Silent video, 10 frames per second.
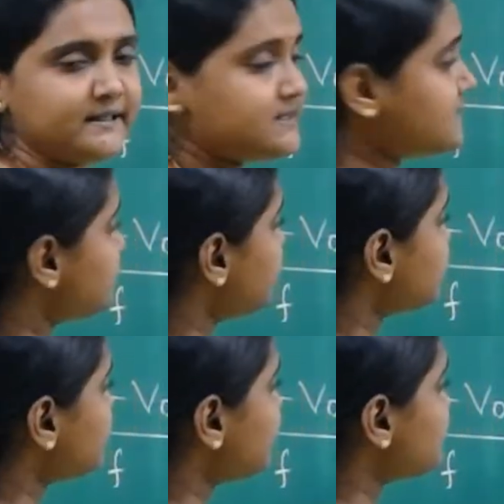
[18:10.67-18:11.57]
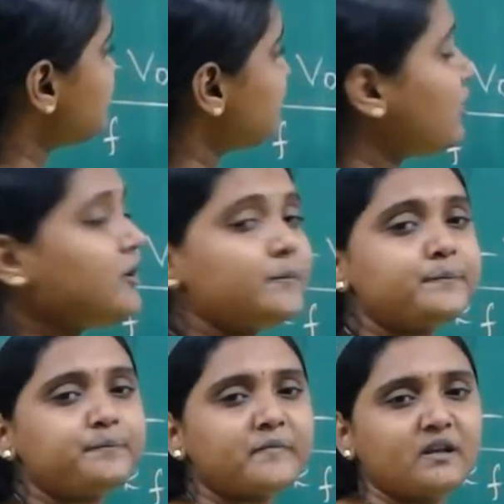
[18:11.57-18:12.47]
This is the expression
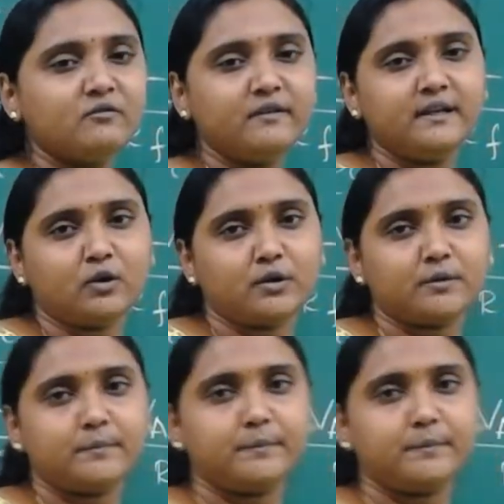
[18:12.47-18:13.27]
for V0.